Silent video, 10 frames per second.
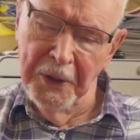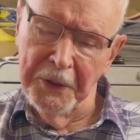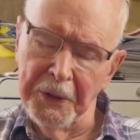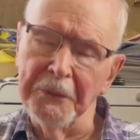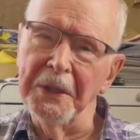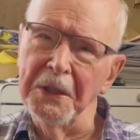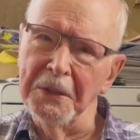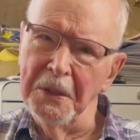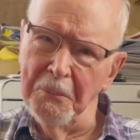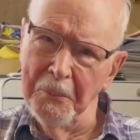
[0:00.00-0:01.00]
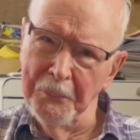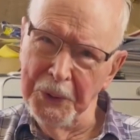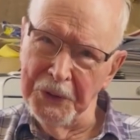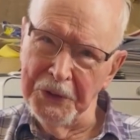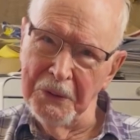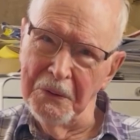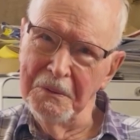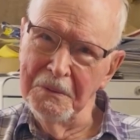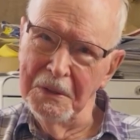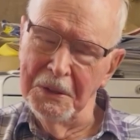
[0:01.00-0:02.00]
only in personal
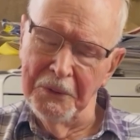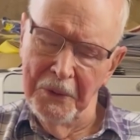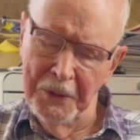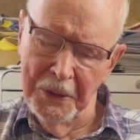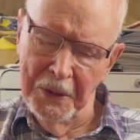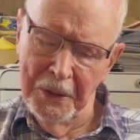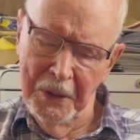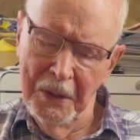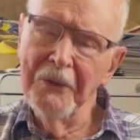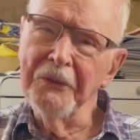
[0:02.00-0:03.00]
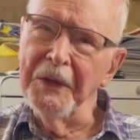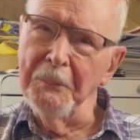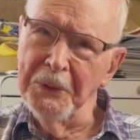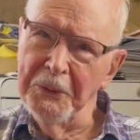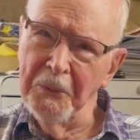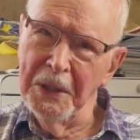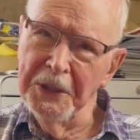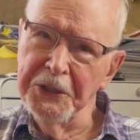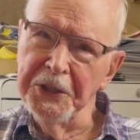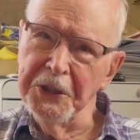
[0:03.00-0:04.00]
and family
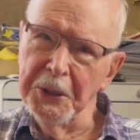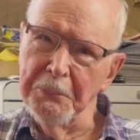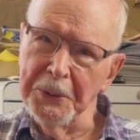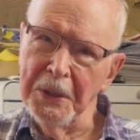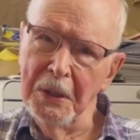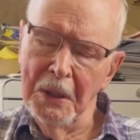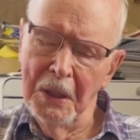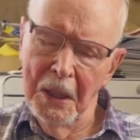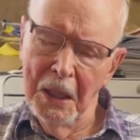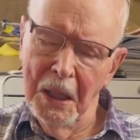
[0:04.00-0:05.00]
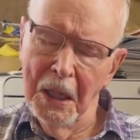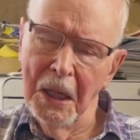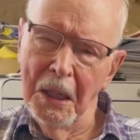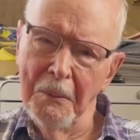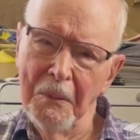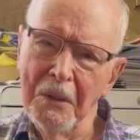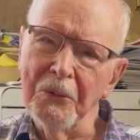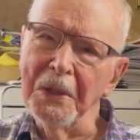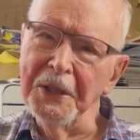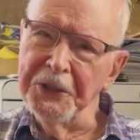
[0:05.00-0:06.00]
relationships,
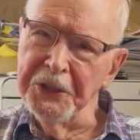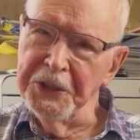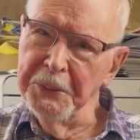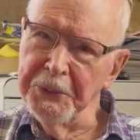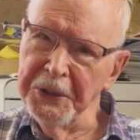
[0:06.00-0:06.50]
relationships in